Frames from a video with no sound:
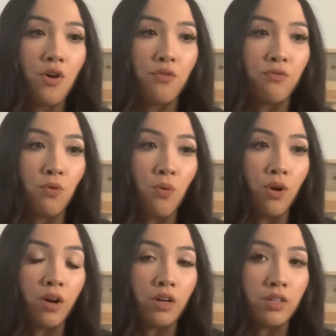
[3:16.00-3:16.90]

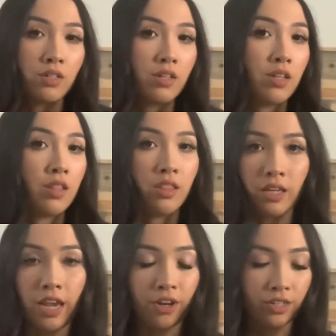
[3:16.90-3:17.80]
for the
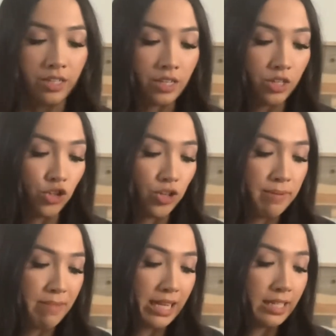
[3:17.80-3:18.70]
keratin
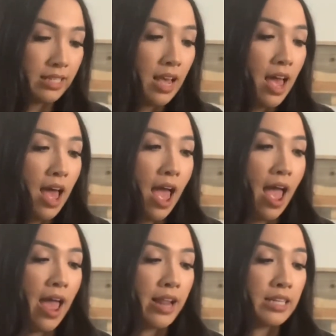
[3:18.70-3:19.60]
treatments,
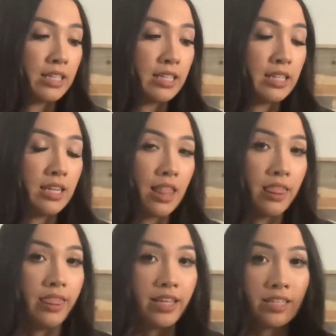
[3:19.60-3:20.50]
and
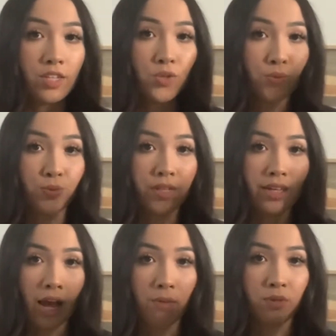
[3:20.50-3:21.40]
this has
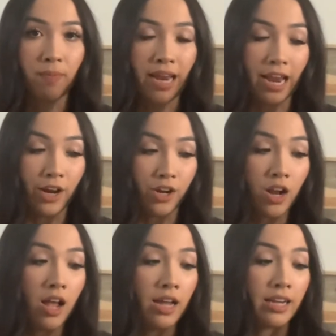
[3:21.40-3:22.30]
really helped my hair.
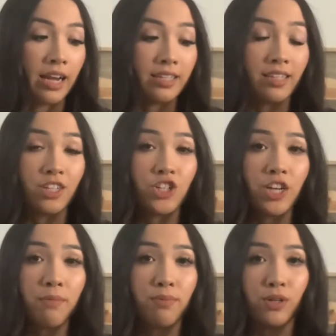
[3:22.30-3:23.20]
Guys, this
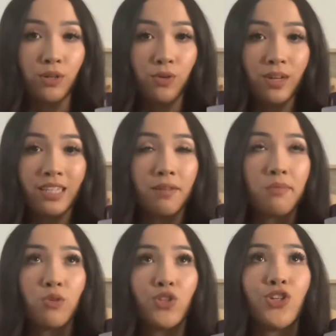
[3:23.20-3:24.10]
shampoo is the
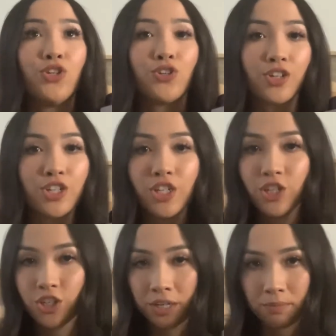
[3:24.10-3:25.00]
most
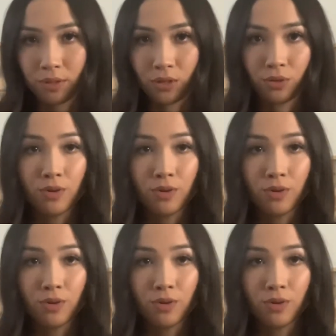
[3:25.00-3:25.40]
nourishing shampoo.